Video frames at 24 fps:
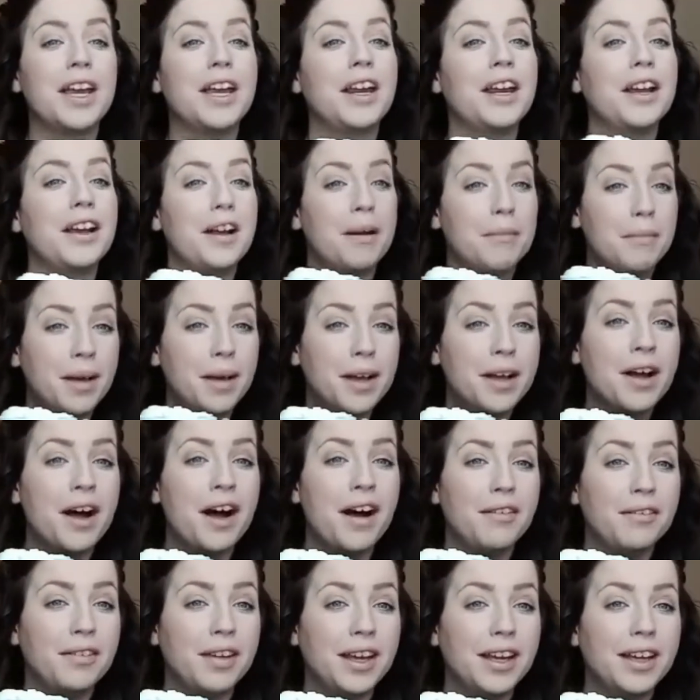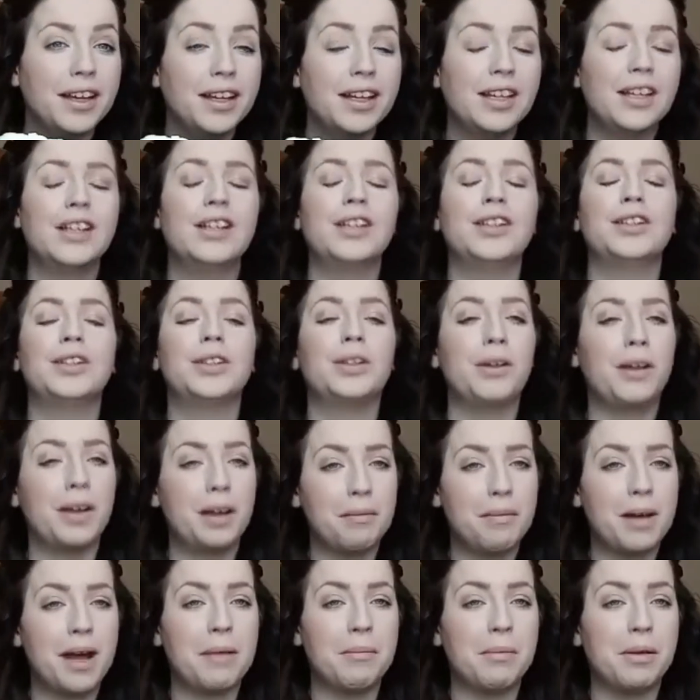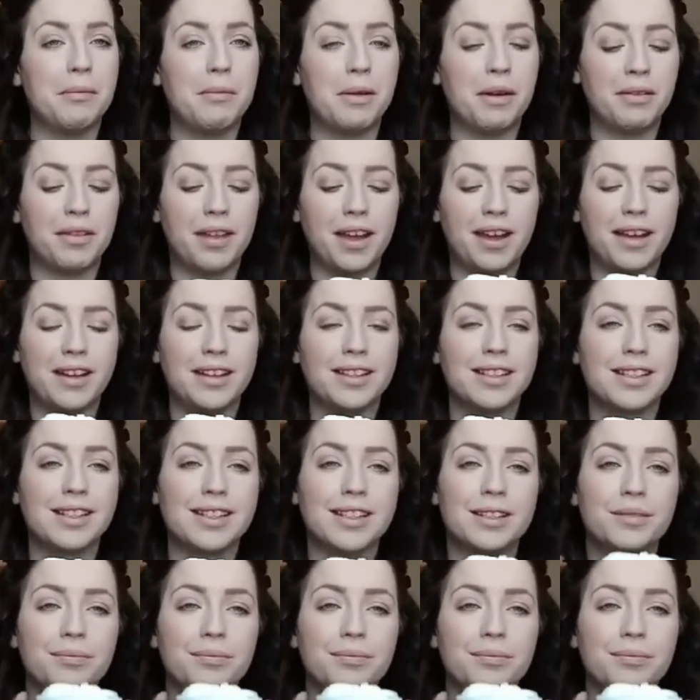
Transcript: and I got my coffee, so I'm happy about that.